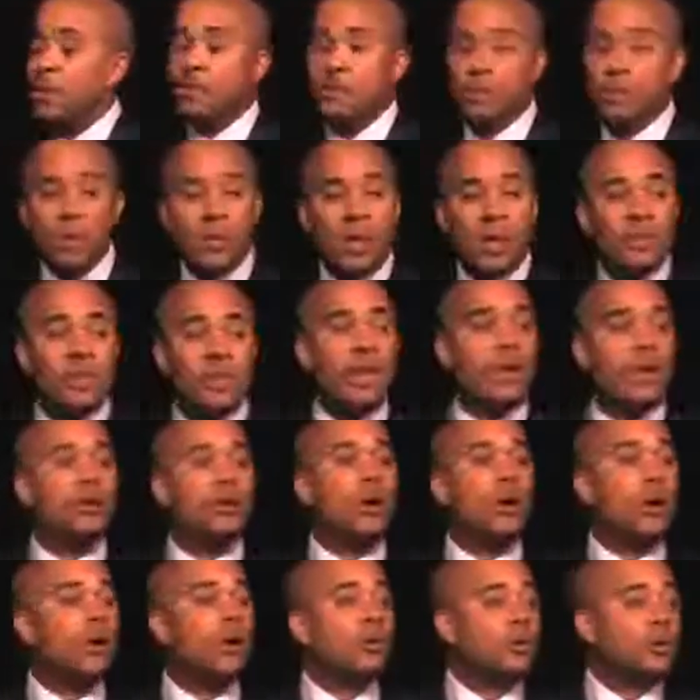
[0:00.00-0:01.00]
so that they
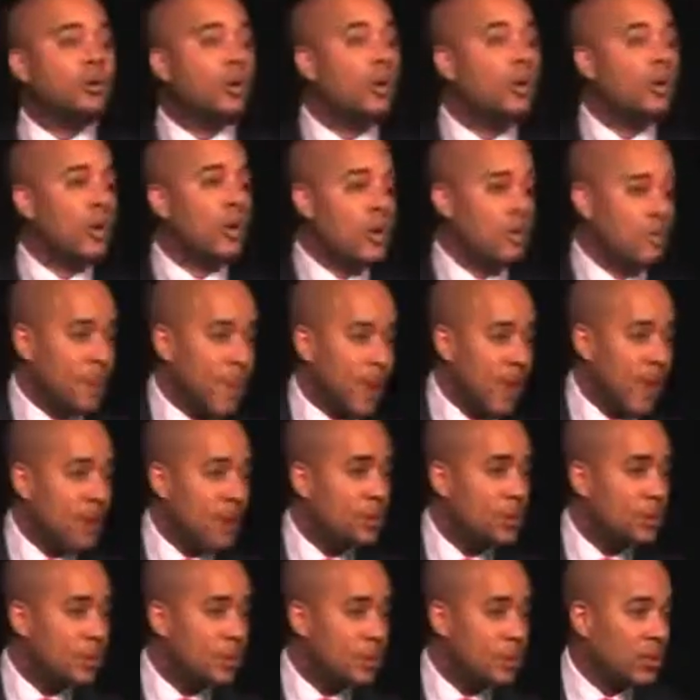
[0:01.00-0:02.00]
can also get
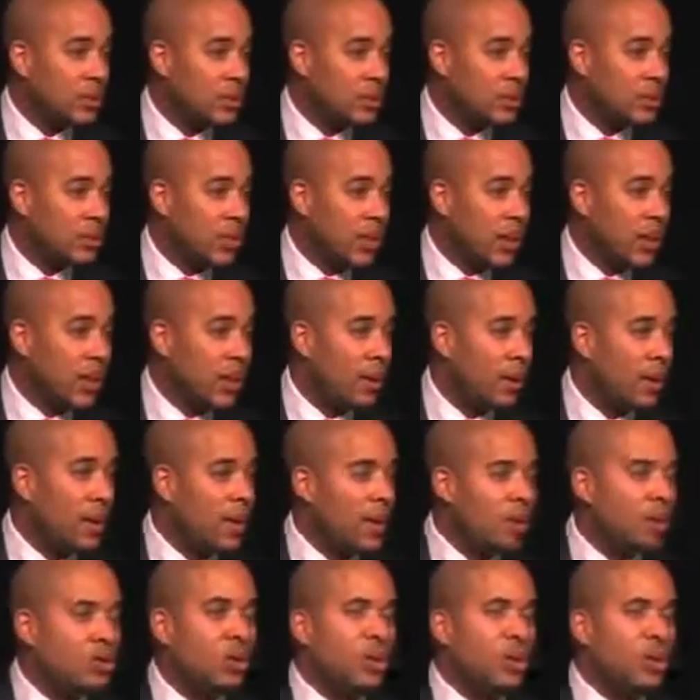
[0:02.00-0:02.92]
paid doing this as well.